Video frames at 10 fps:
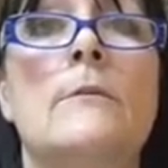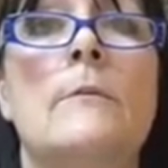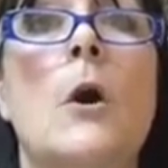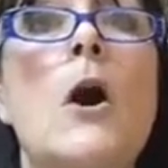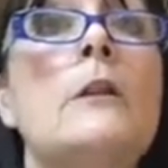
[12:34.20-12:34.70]

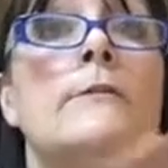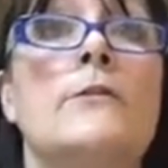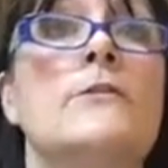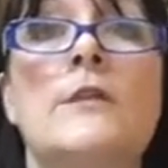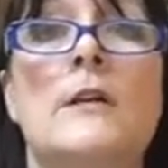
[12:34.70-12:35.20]
all of
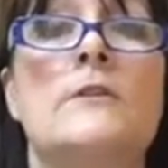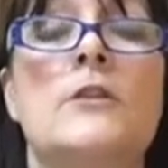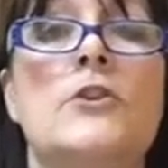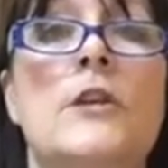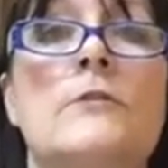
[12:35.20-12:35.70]
your cells
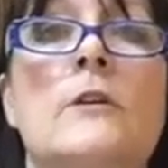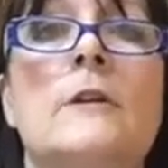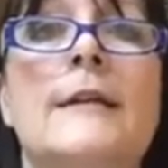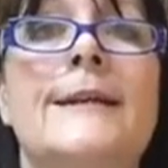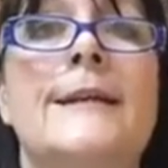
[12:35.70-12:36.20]
in general.
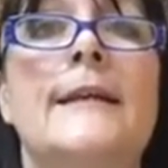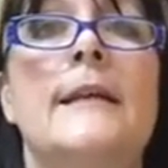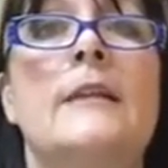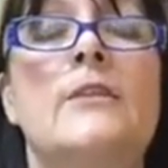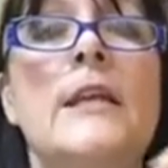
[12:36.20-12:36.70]

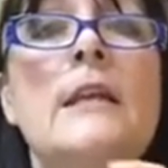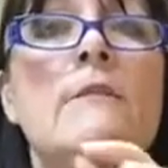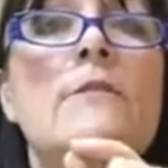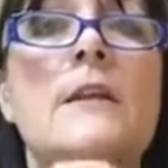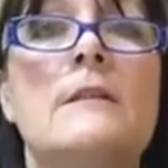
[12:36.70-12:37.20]
Think
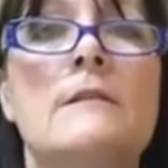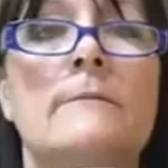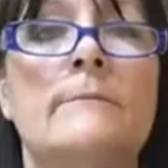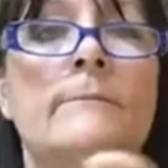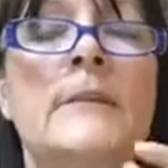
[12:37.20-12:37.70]
of this,
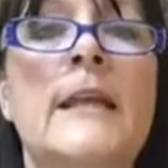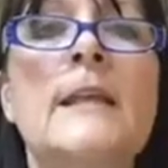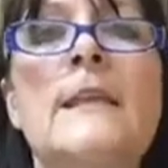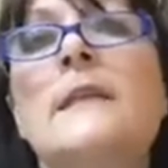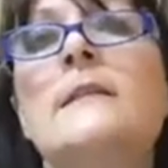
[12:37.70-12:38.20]

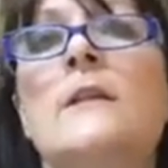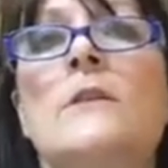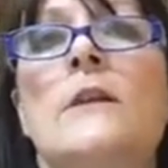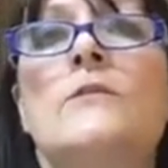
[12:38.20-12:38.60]
anything that's